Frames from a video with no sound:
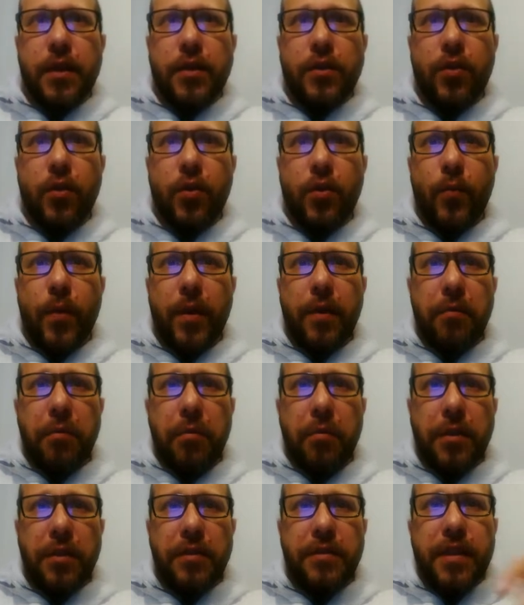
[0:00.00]
So one of
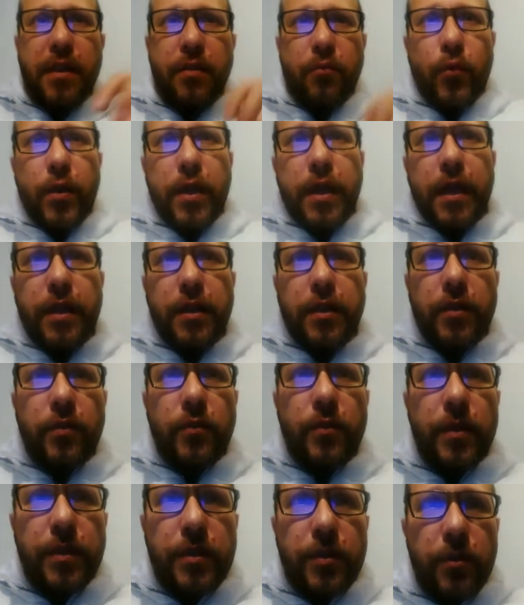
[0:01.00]
the things that we can
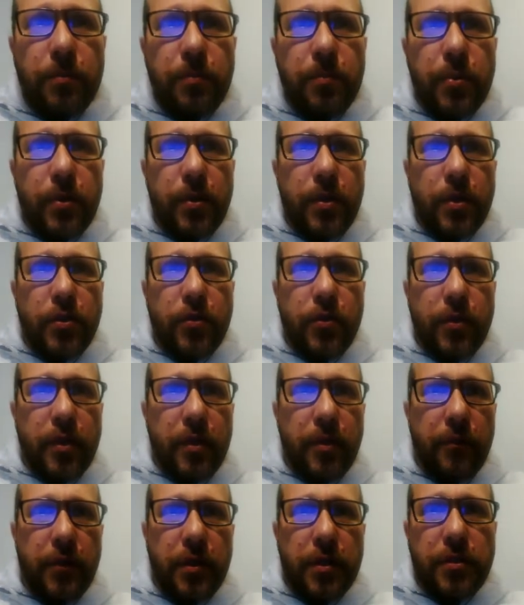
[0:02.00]
do is to put
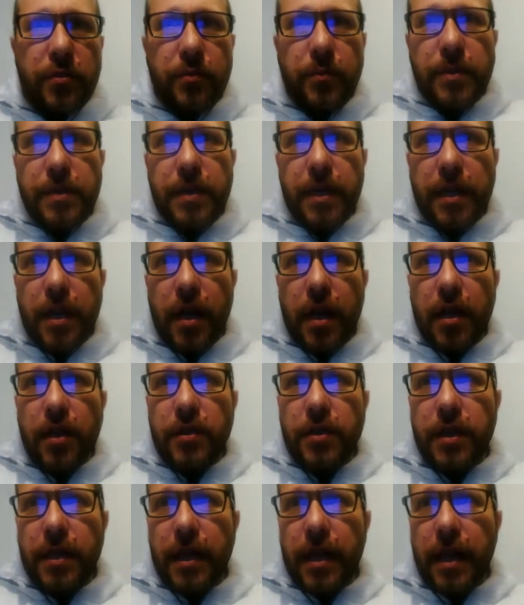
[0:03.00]
Journal of Consumer
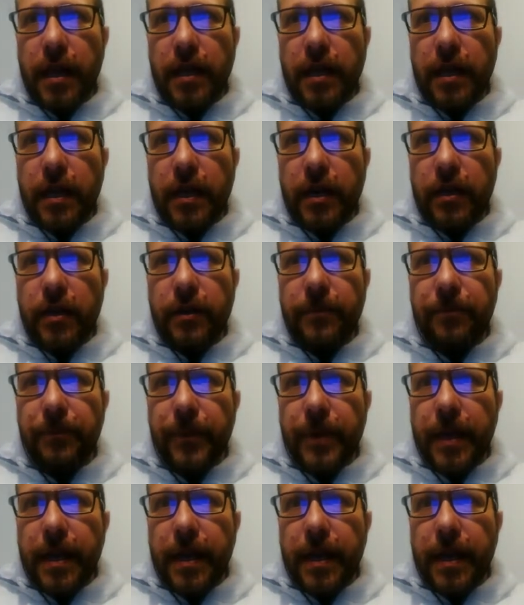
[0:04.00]
Psychology, and here